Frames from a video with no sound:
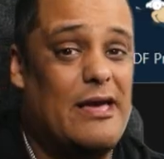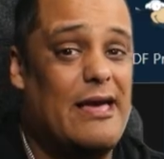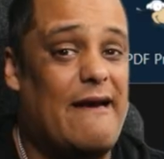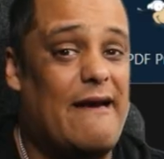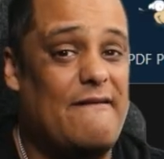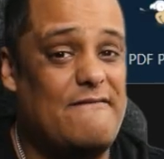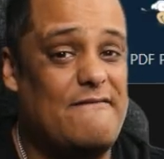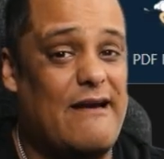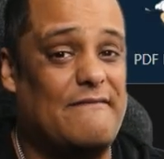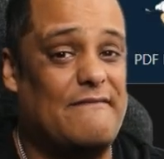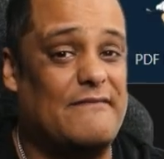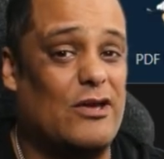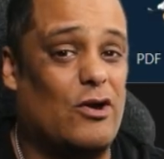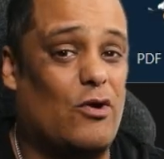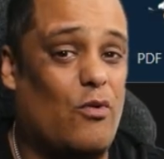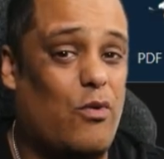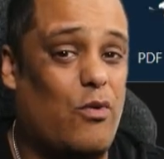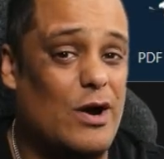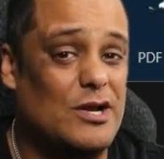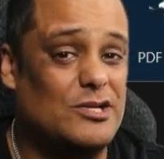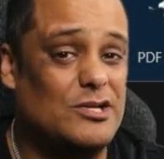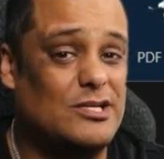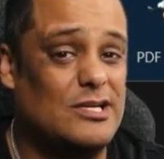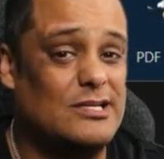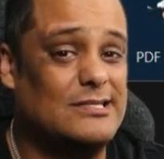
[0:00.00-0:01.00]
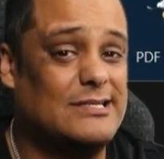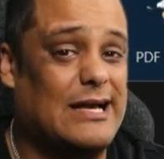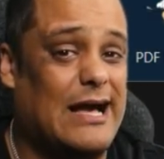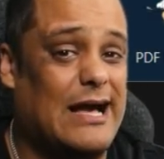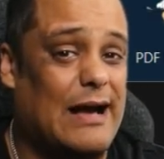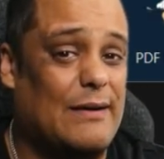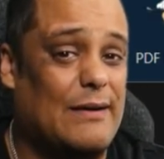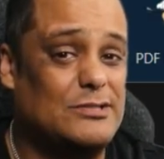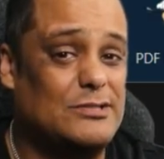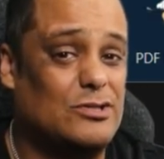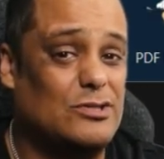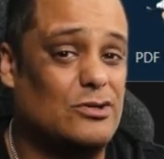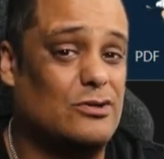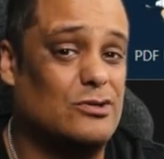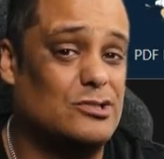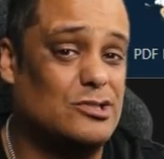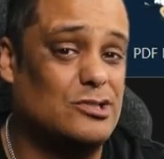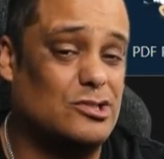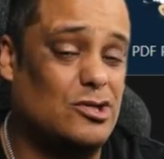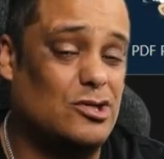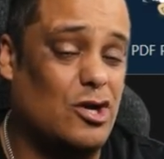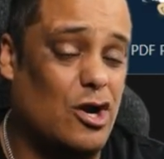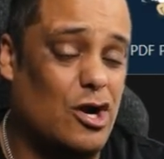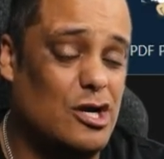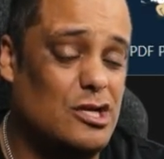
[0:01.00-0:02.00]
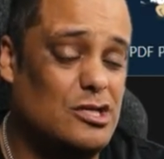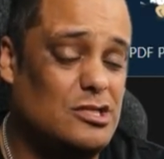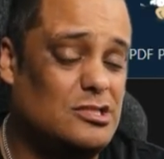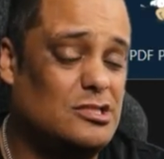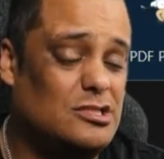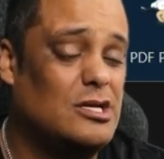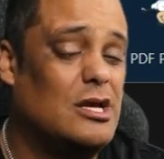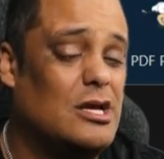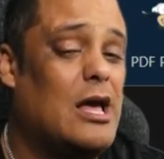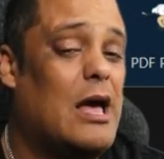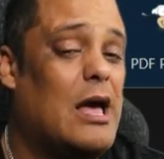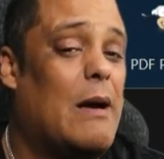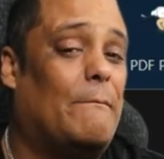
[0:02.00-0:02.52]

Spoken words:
If you have any questions, comments, or concerns,